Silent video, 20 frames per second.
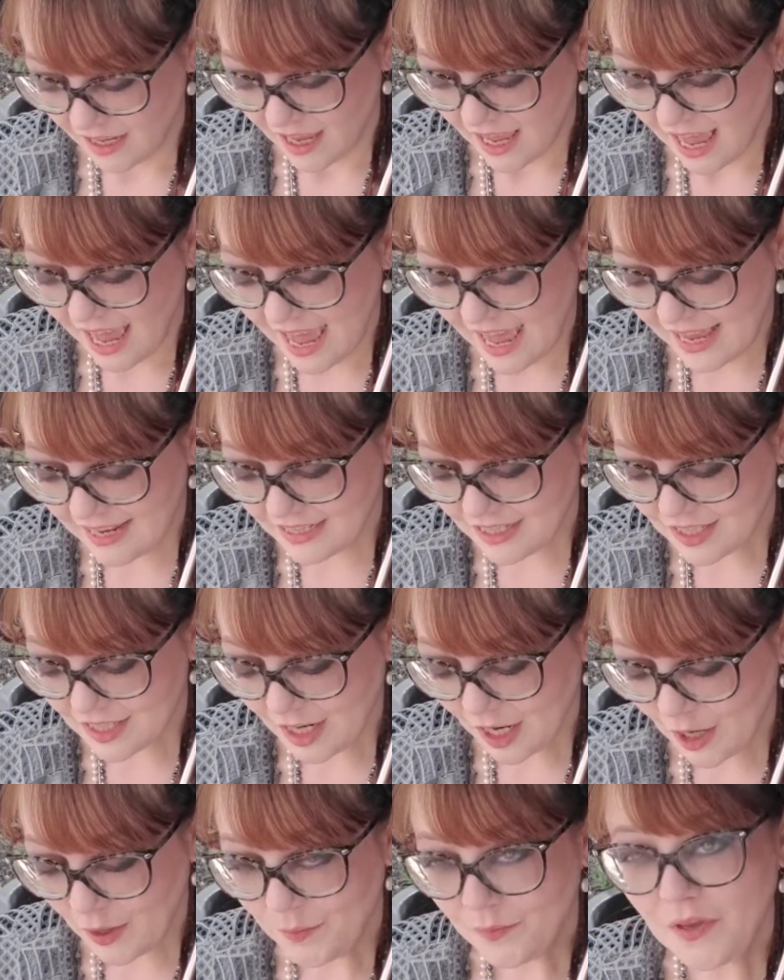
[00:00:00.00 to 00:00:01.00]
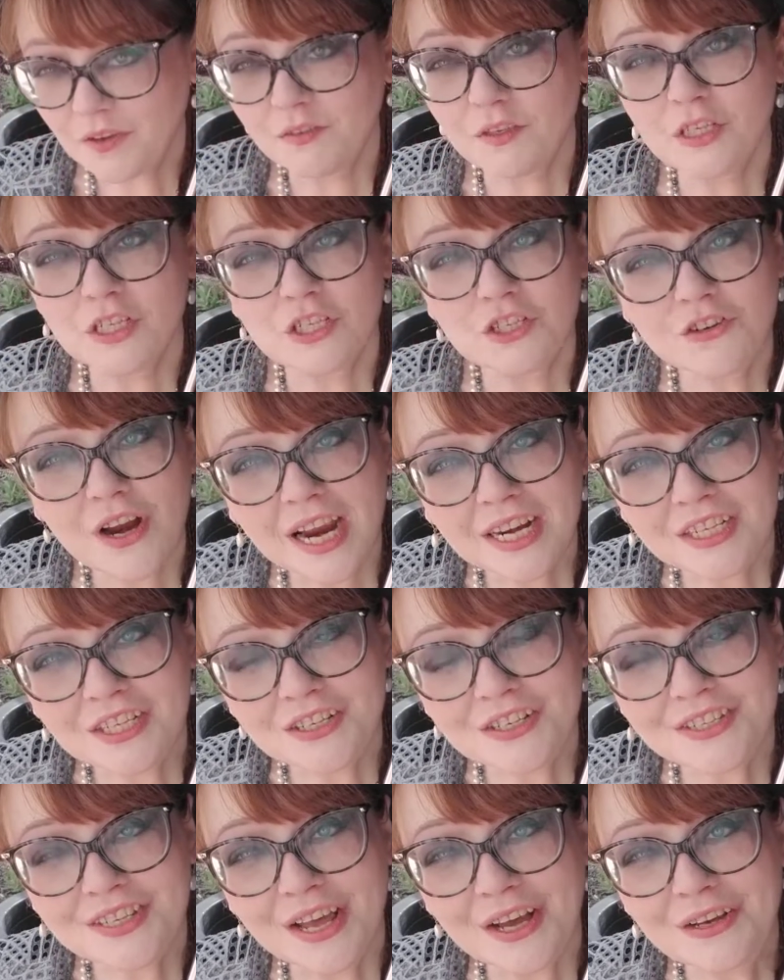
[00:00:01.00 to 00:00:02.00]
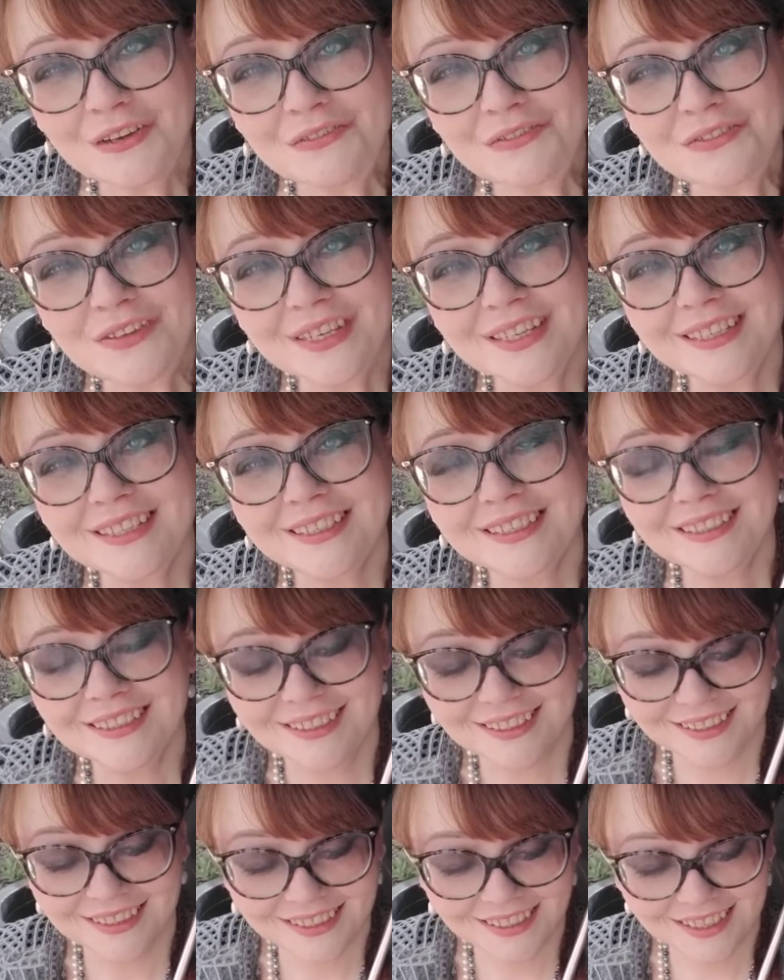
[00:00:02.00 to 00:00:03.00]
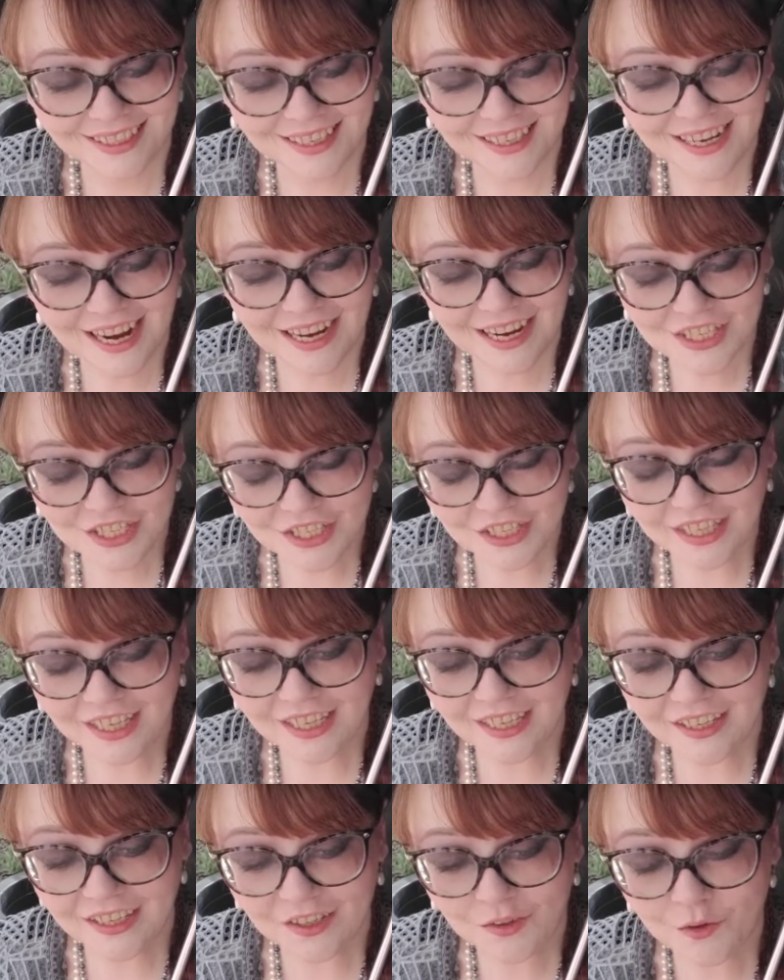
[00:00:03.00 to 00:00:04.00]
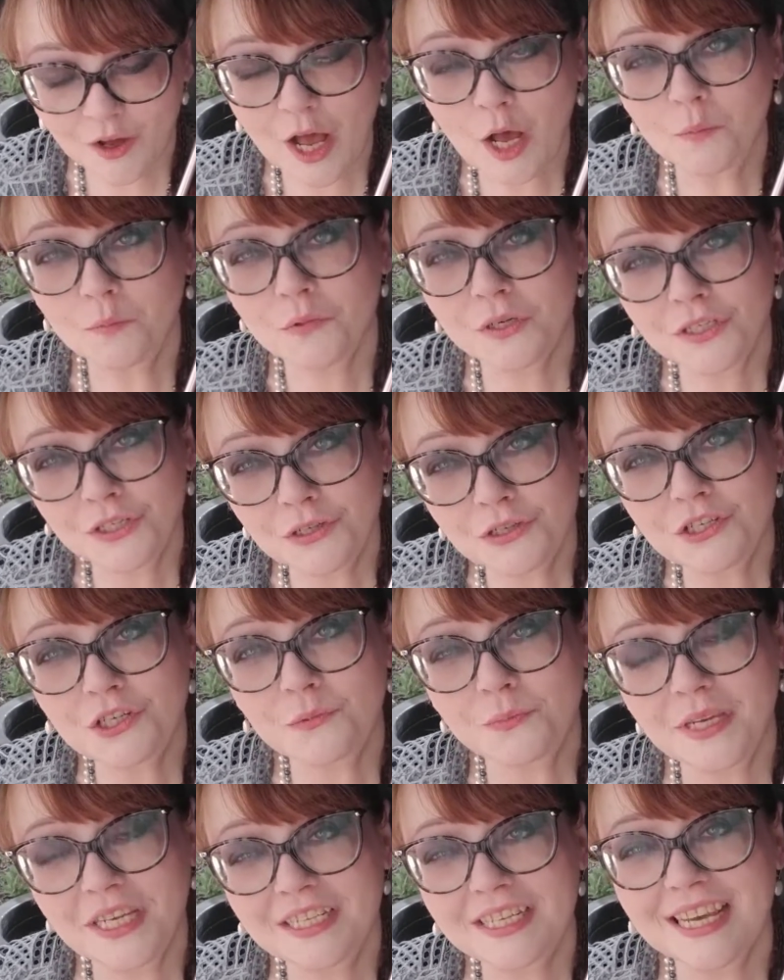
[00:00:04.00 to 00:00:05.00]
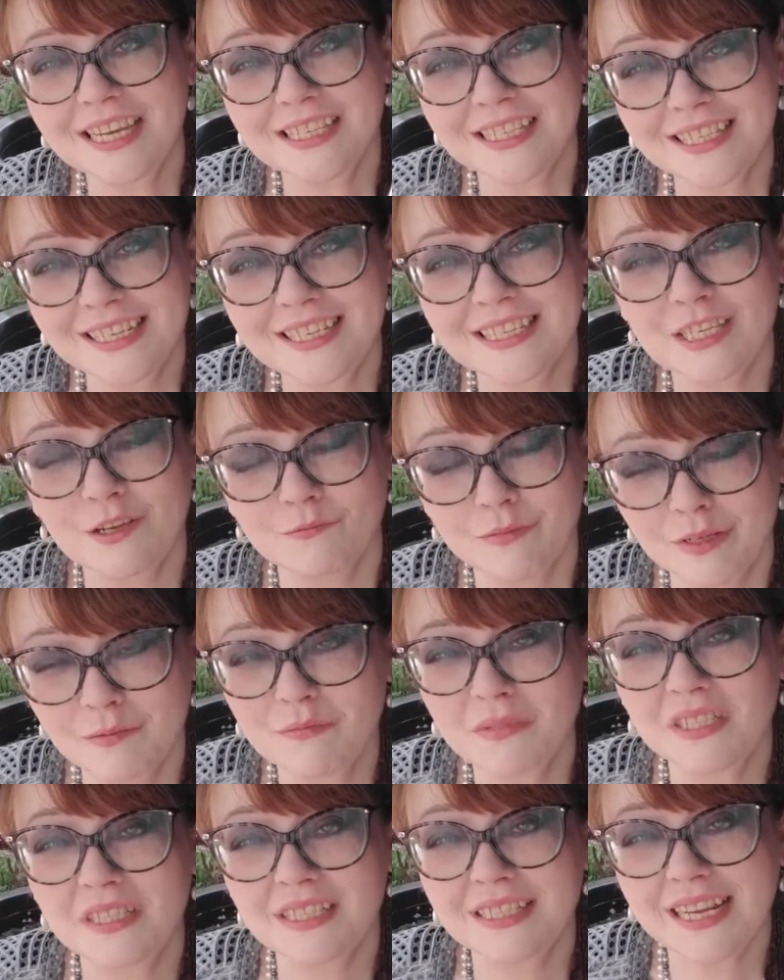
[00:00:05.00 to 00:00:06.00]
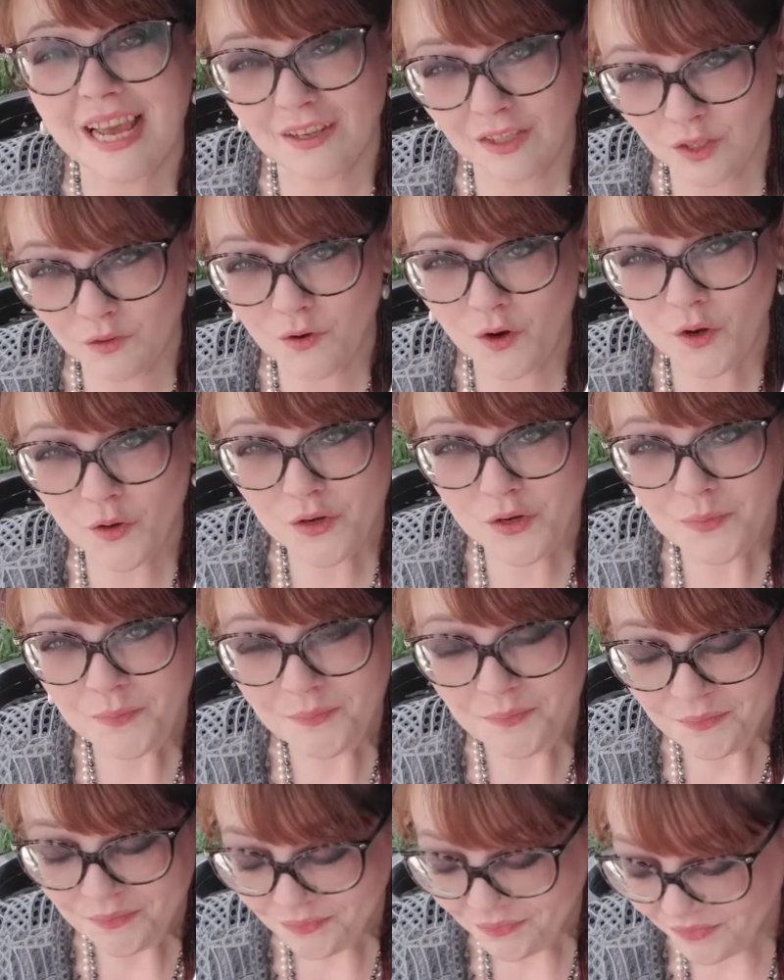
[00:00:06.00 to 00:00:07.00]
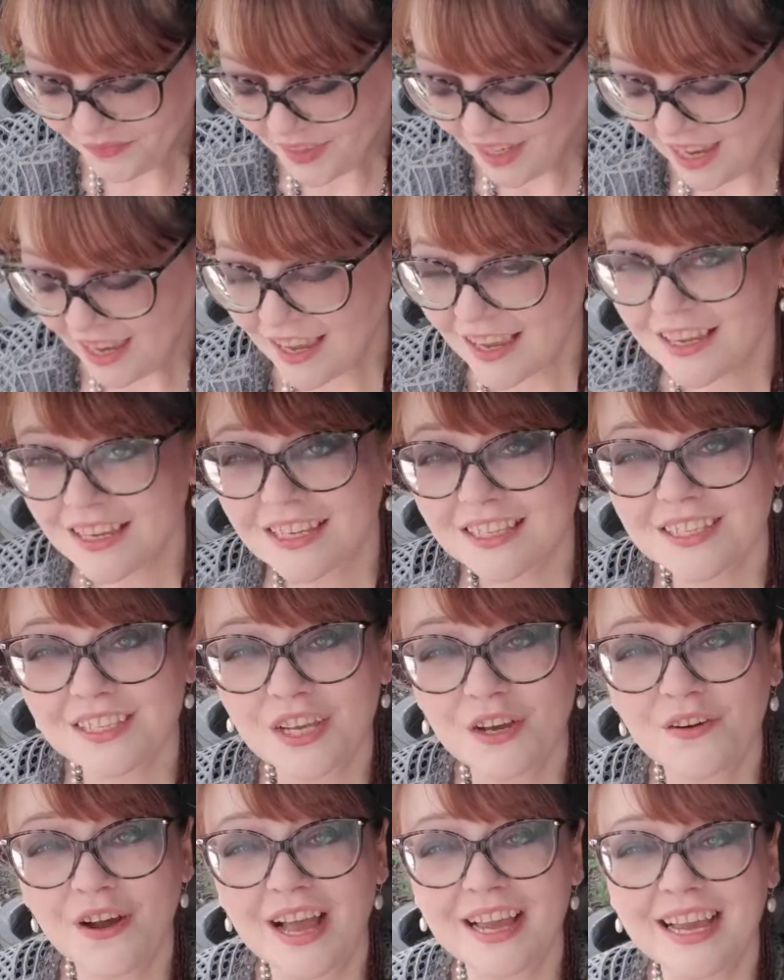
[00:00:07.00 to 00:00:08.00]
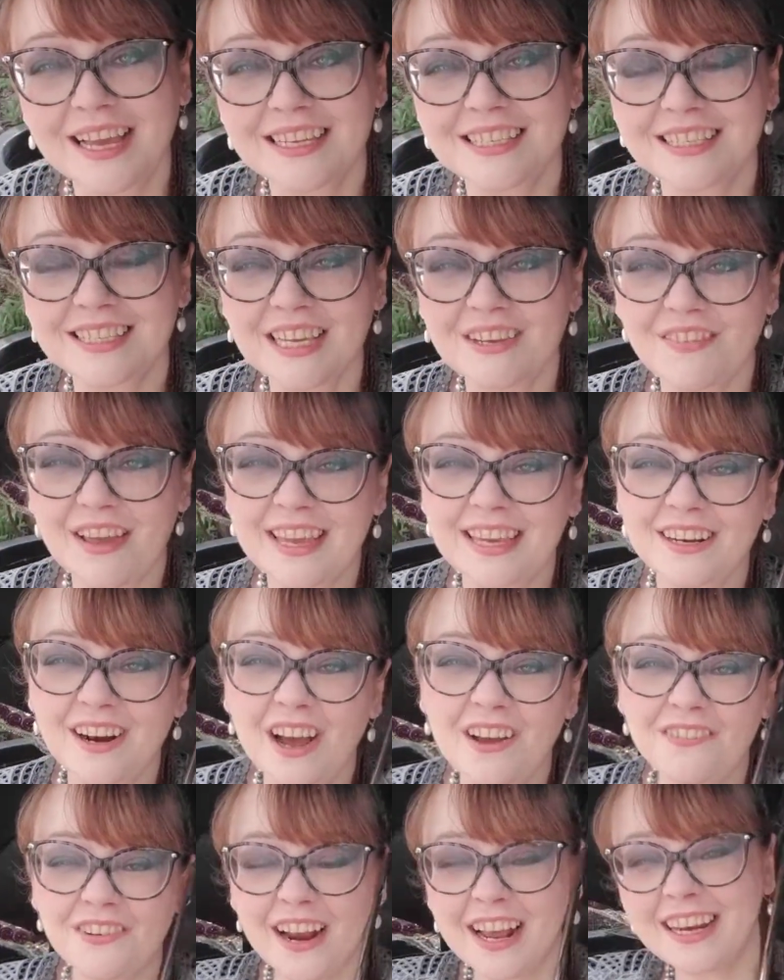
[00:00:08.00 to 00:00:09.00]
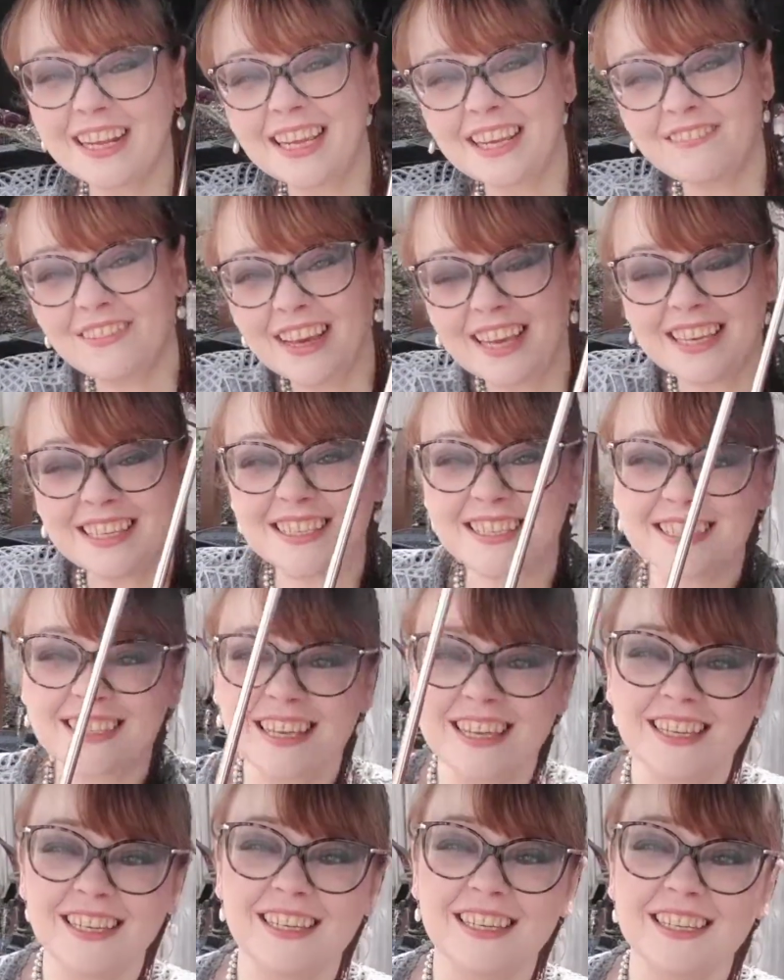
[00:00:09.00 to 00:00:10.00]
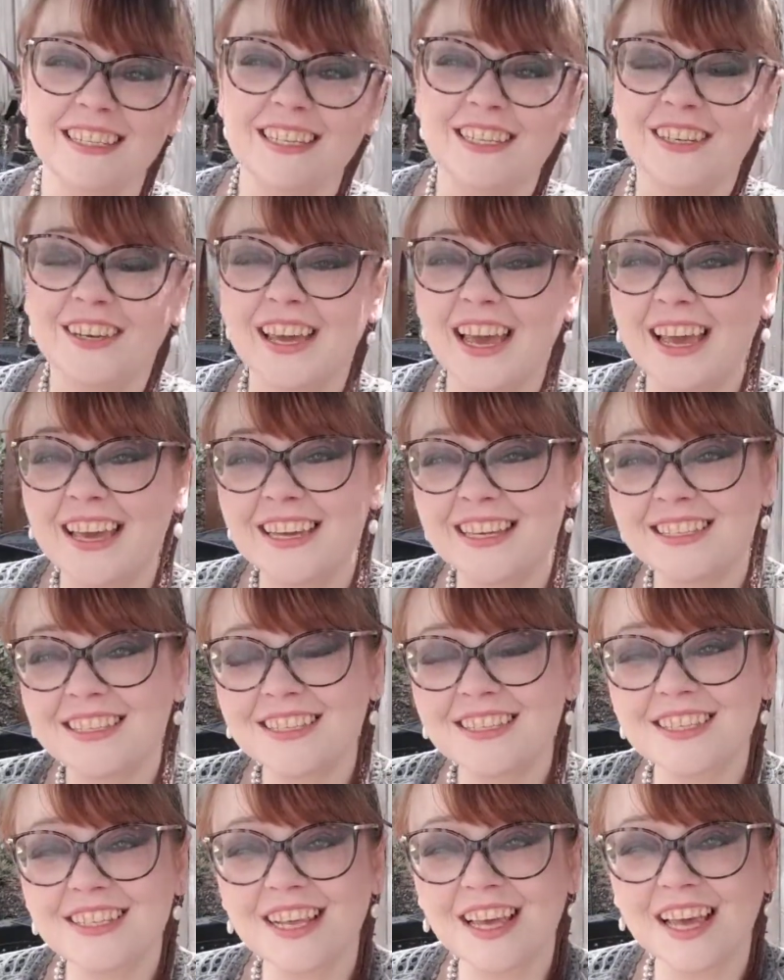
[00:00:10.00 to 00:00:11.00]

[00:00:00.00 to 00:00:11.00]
And if you distract yourself, it actually will help reduce your PTSD symptoms down the road. So I guess if I can offer any advice to you guys